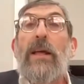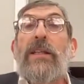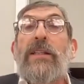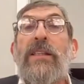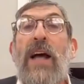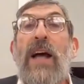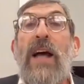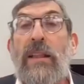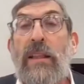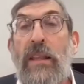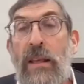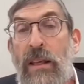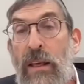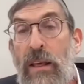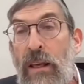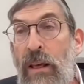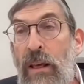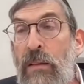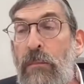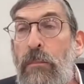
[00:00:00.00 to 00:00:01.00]
It's not
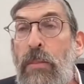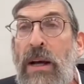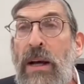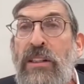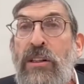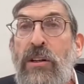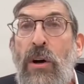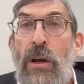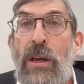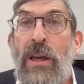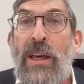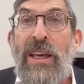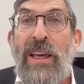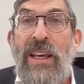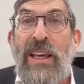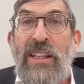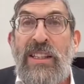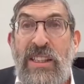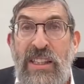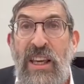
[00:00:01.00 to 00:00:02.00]
bas koyen
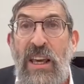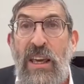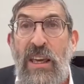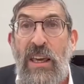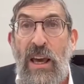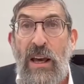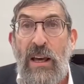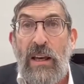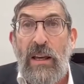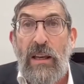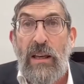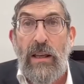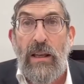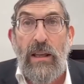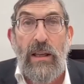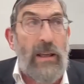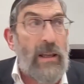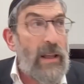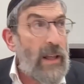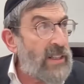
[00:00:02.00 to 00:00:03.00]
ki siya.
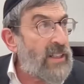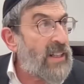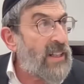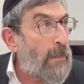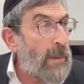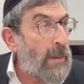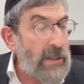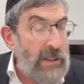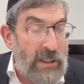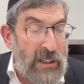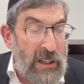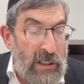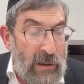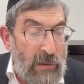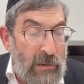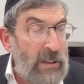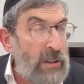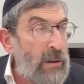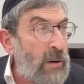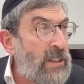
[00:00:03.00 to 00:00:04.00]
It's not, but
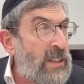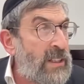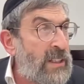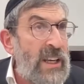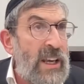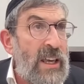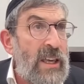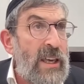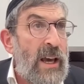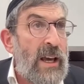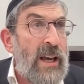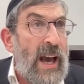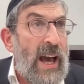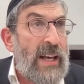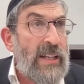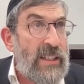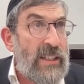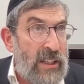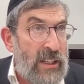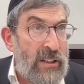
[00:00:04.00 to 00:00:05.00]
there is no siya,
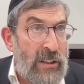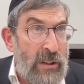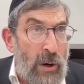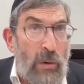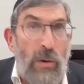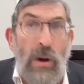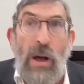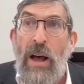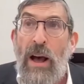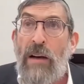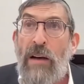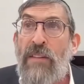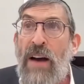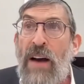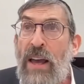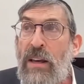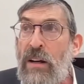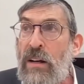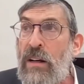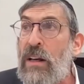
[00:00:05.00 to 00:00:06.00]
guys. There's no
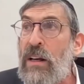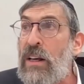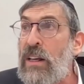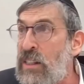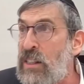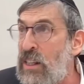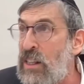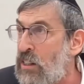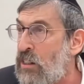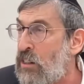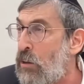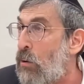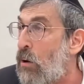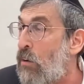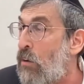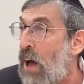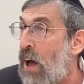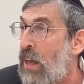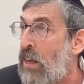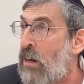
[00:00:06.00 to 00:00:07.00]
havaya. Since there's no
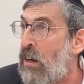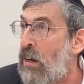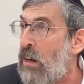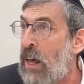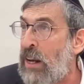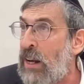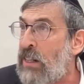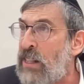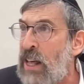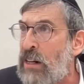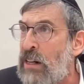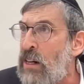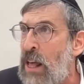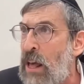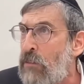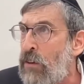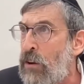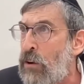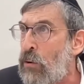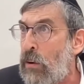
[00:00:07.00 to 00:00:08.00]
havaya, and it's not an
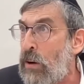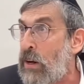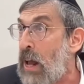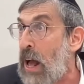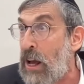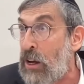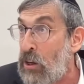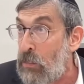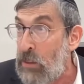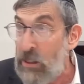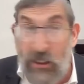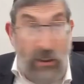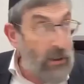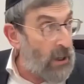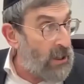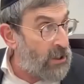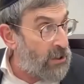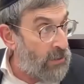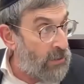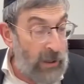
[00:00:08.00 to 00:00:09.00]
eved or an akum, it's a
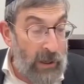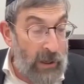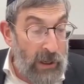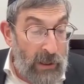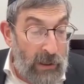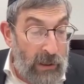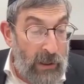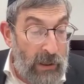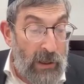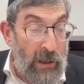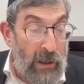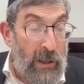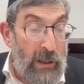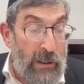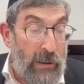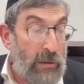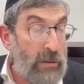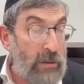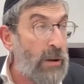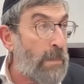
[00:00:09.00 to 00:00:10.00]
kosher yid,
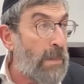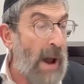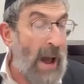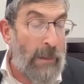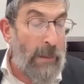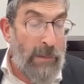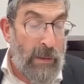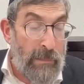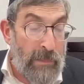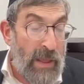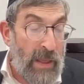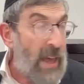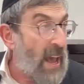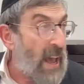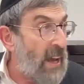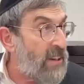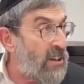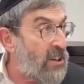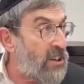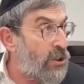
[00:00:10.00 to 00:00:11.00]
so it's no problem.
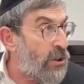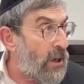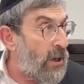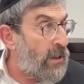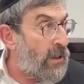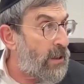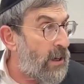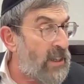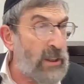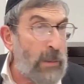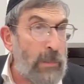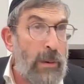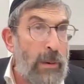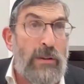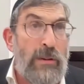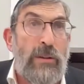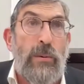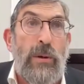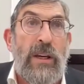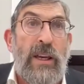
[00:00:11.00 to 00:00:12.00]
And a shaita, as
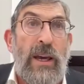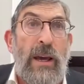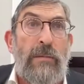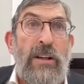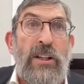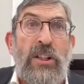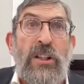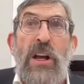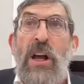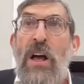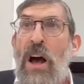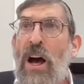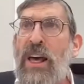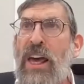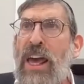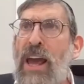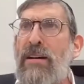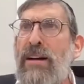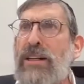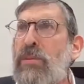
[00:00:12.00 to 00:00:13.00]
opposed to a
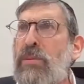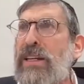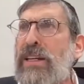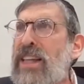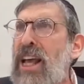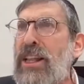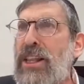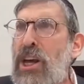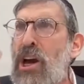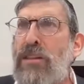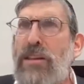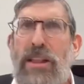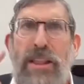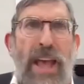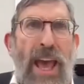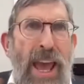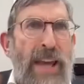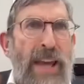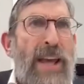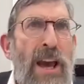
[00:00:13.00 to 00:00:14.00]
cheresh, we said the other
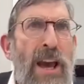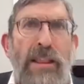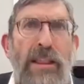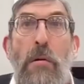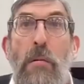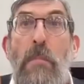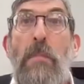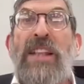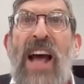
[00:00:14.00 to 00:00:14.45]
day, they were